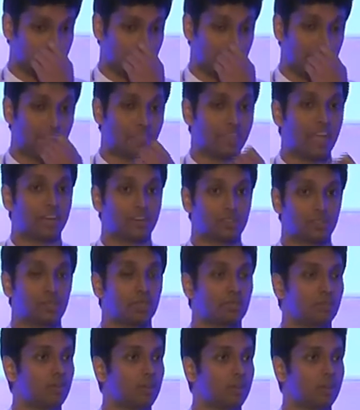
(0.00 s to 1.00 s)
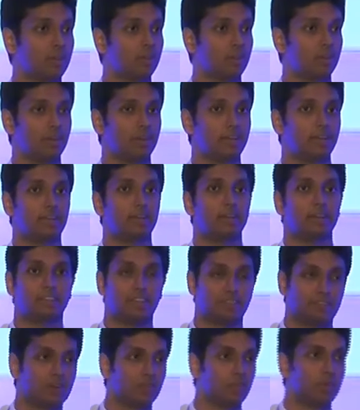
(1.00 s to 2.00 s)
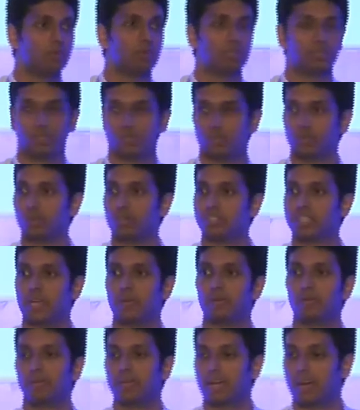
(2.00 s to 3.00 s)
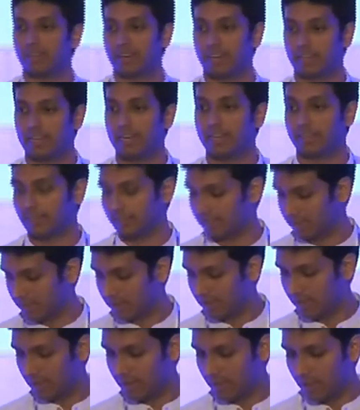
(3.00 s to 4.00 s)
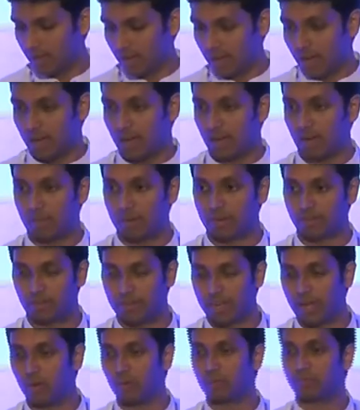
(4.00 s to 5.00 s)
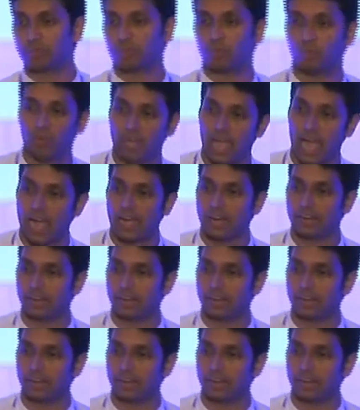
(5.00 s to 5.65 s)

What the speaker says: and that is useful in a different way, which Gulsher will be covering later. But for now, we had